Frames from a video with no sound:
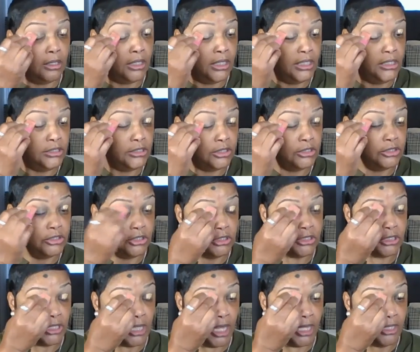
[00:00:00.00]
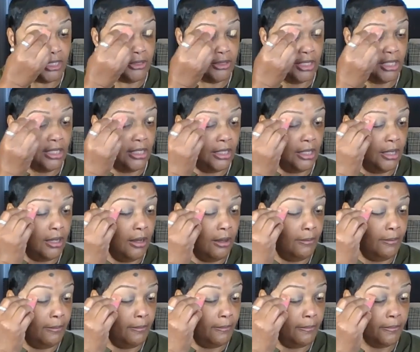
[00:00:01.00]
These are just like the
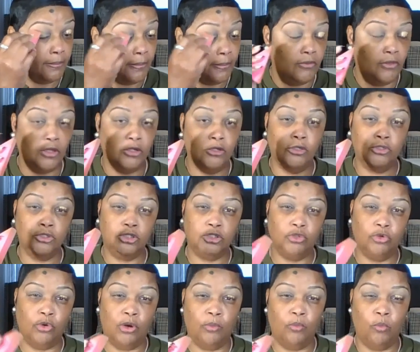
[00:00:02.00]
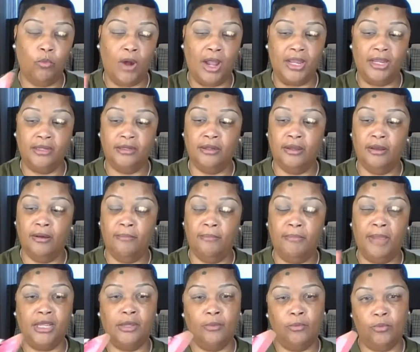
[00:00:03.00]
little short white
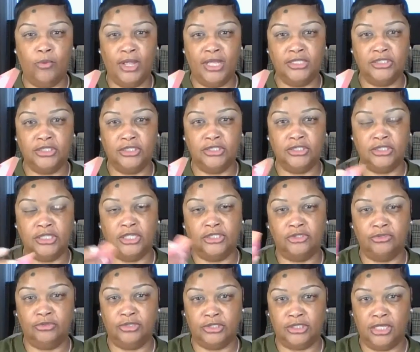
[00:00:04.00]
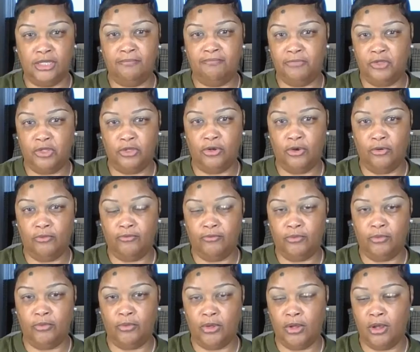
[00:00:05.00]
makeup wedges that you see, you know,
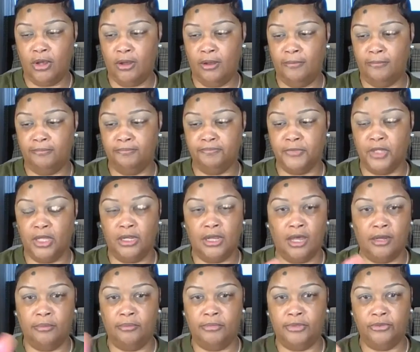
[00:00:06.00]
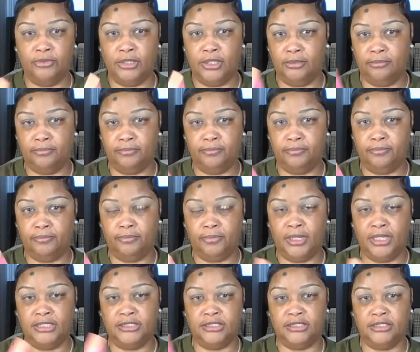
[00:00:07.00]
a lot of beauty
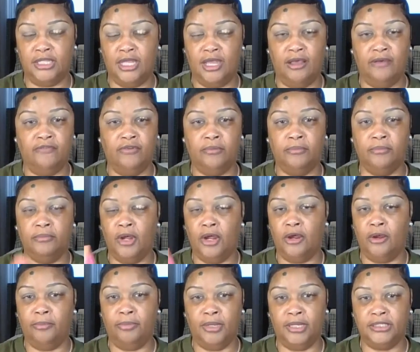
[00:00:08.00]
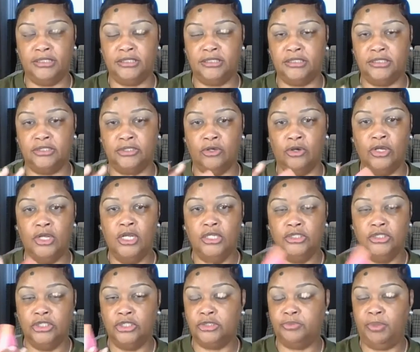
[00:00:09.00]
places have them, hair places,
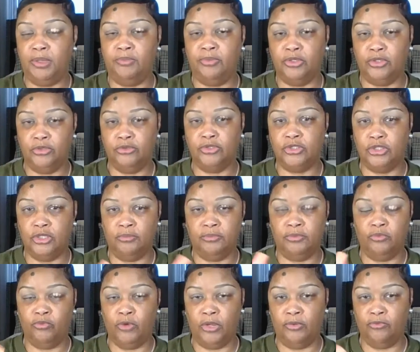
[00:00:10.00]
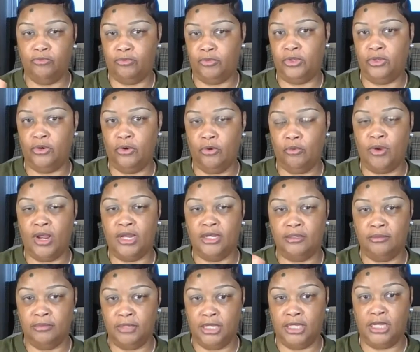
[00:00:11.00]
just people using them, you know,
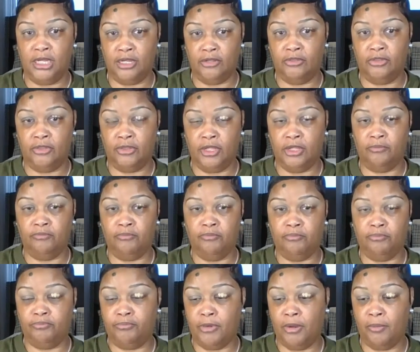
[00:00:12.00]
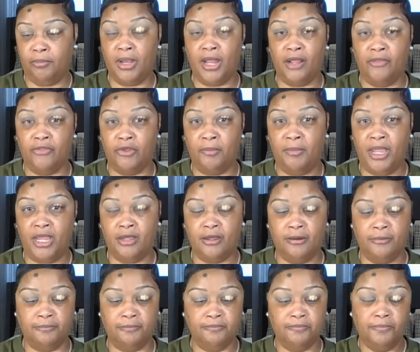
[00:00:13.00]
randomly in applying their
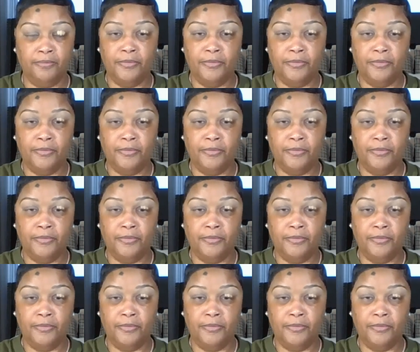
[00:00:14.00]
makeup.